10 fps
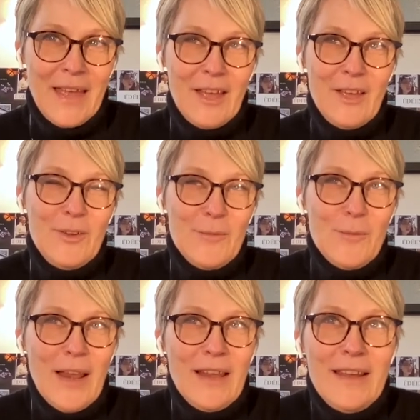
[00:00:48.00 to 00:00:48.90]

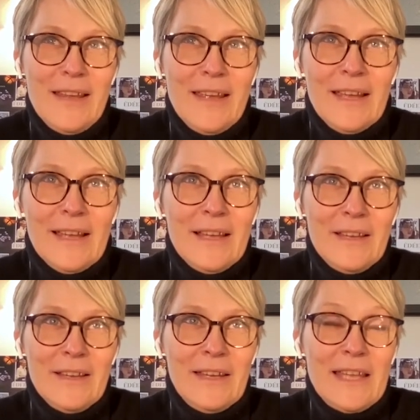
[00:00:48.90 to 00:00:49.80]

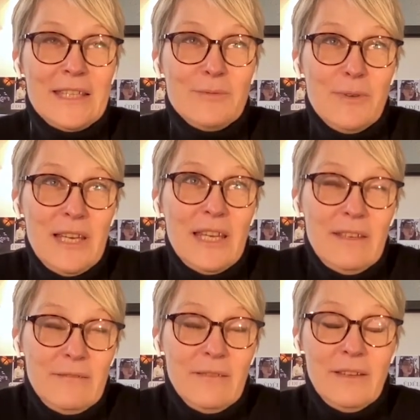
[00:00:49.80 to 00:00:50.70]
It's
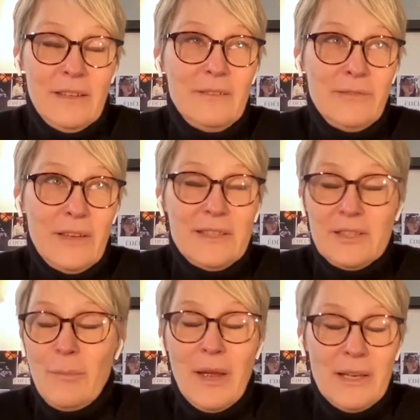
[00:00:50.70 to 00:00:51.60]
really, in fact, it's
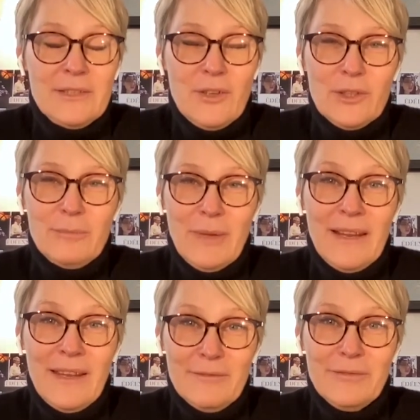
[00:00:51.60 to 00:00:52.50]
a milestone in my
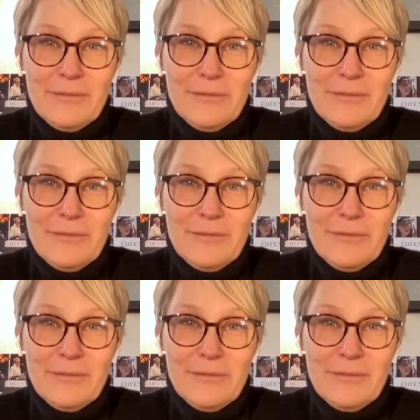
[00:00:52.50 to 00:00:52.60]
life.